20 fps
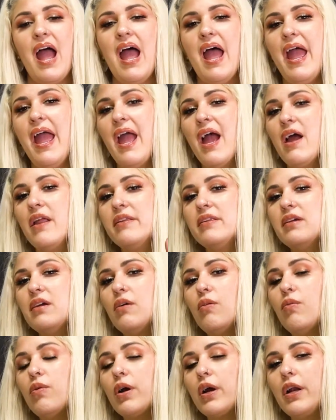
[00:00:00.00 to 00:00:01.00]
and
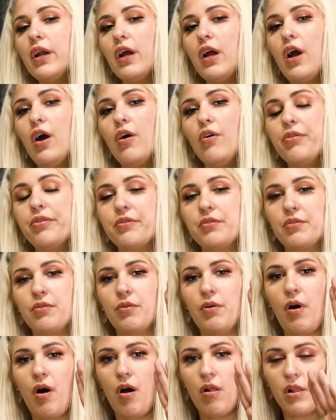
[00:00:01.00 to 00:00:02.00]
we're gonna go
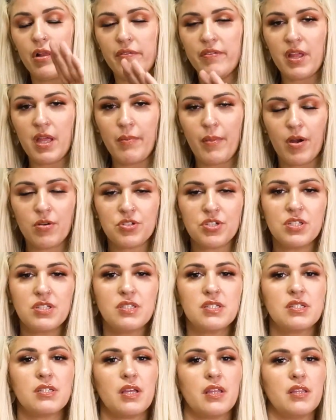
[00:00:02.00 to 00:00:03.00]
through all of the
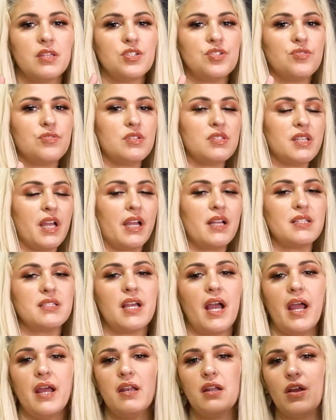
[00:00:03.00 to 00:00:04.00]
emotions. I'm gonna do the second
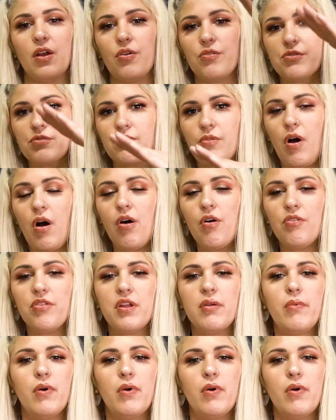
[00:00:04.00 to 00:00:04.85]
sign and go through all the